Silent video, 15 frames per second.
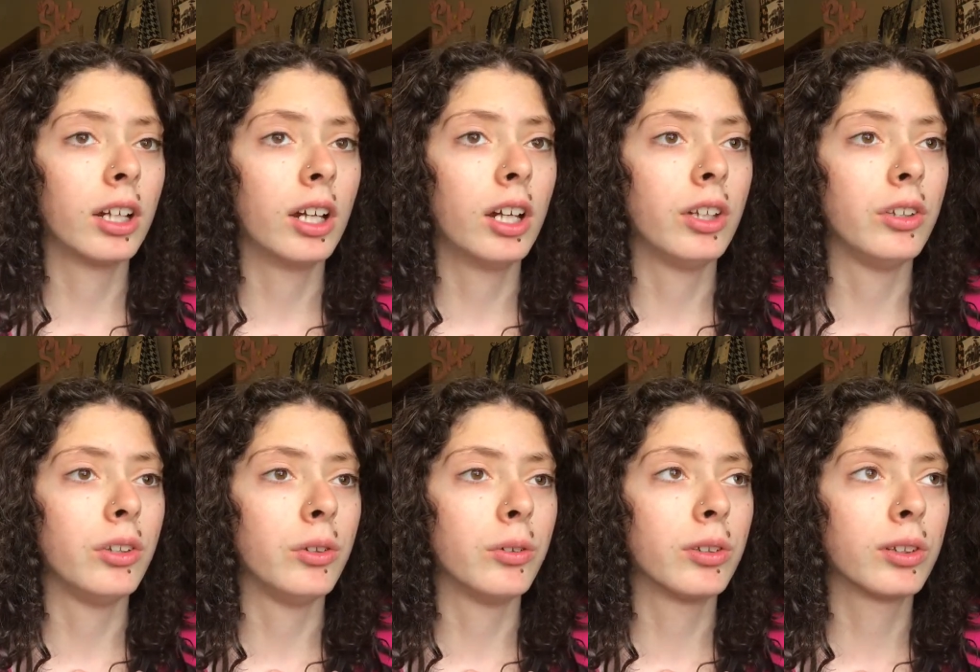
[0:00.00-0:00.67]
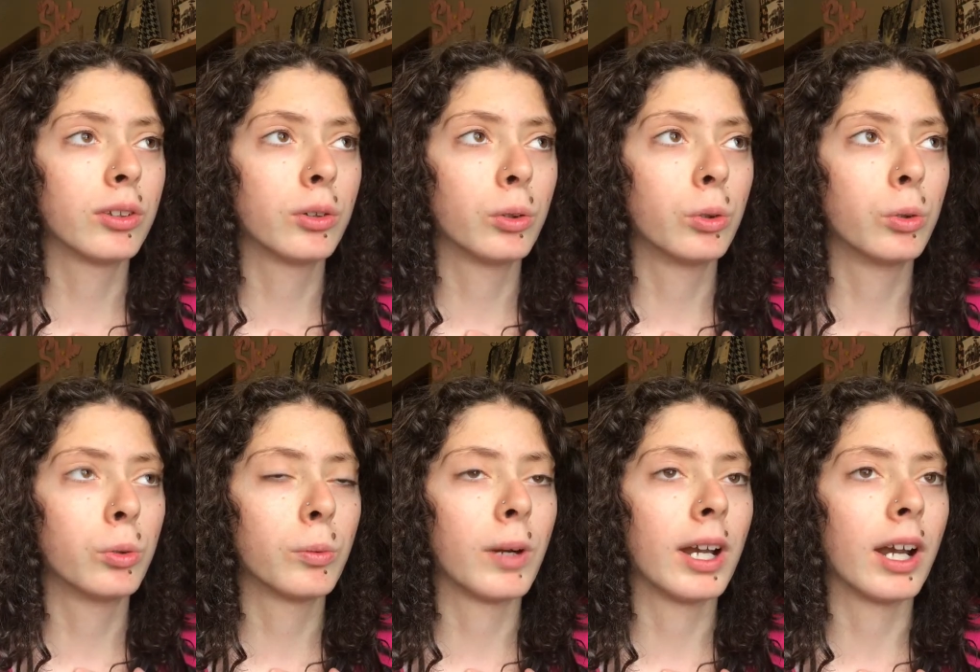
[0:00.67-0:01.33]
a new
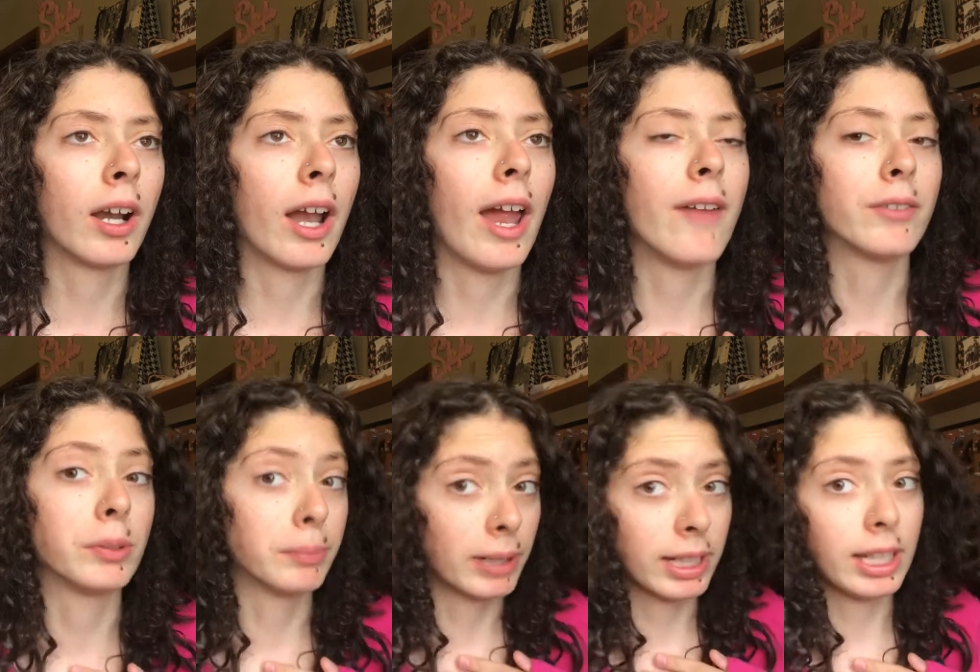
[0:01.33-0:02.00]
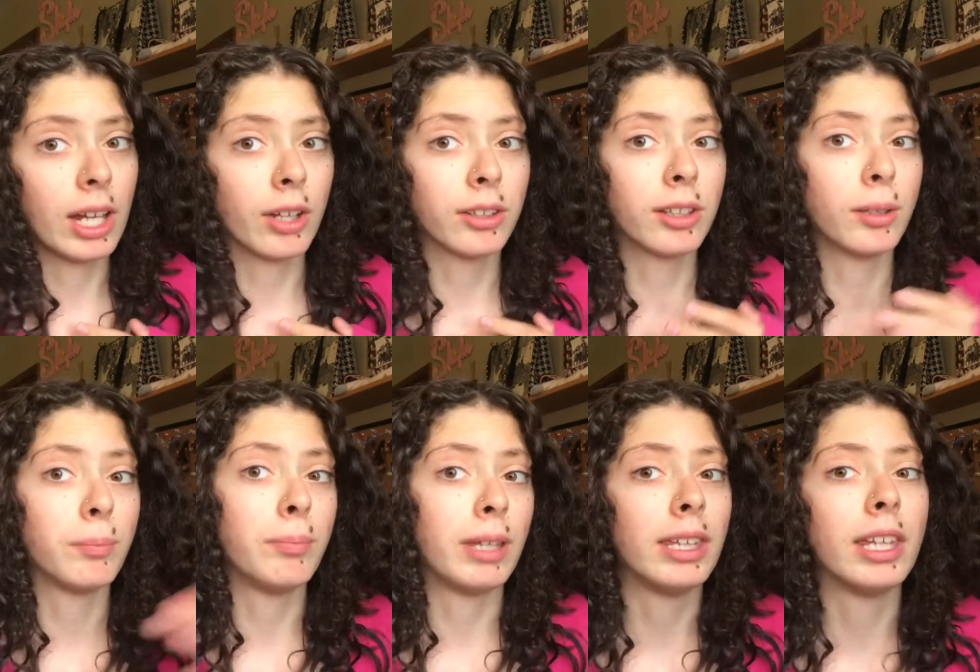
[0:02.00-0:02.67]
school where everybody else
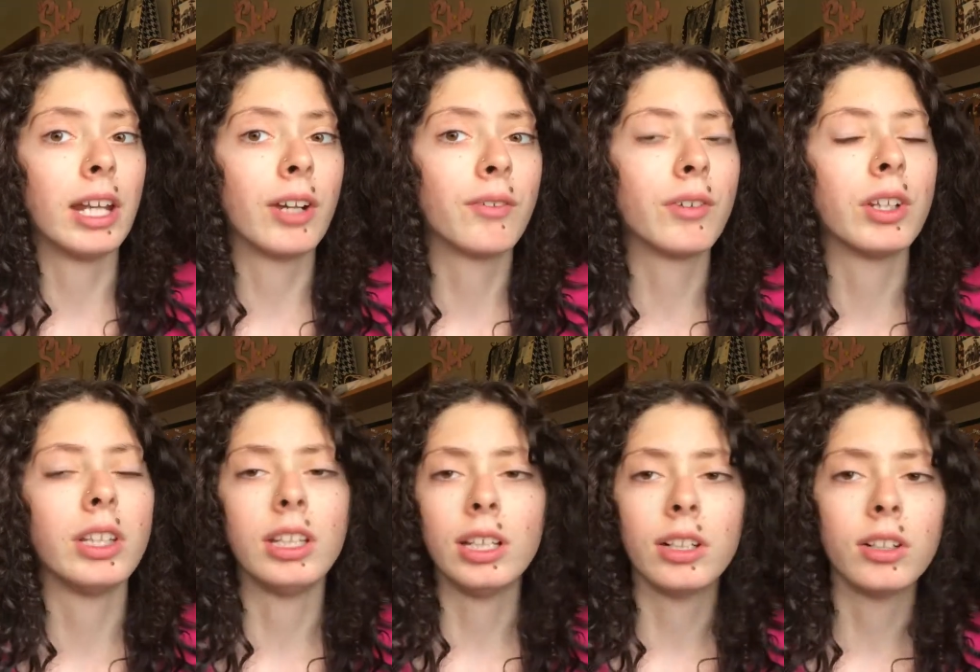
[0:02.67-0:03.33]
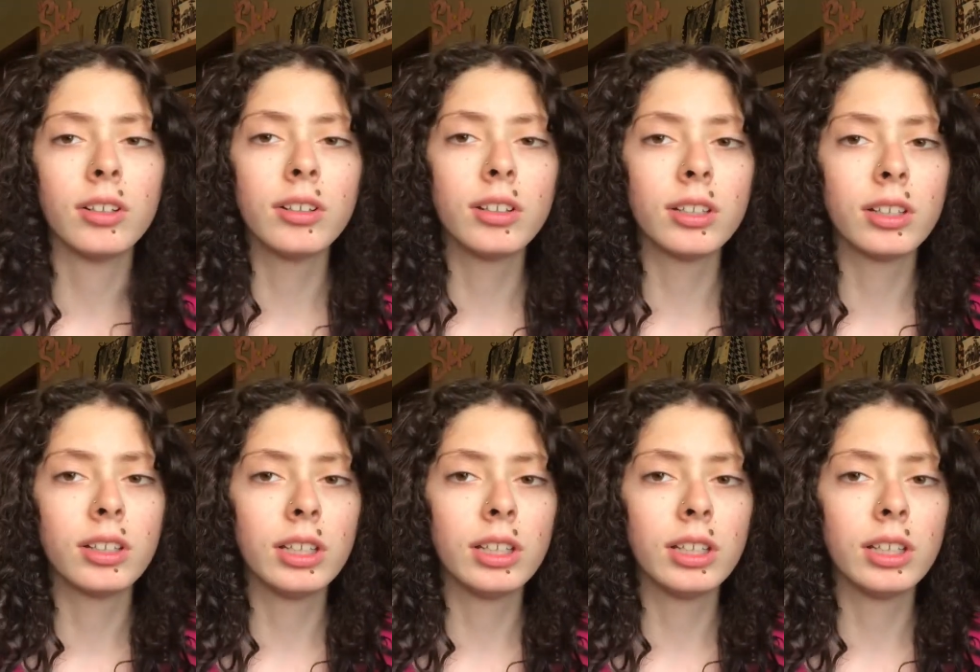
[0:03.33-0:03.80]
has been there for years,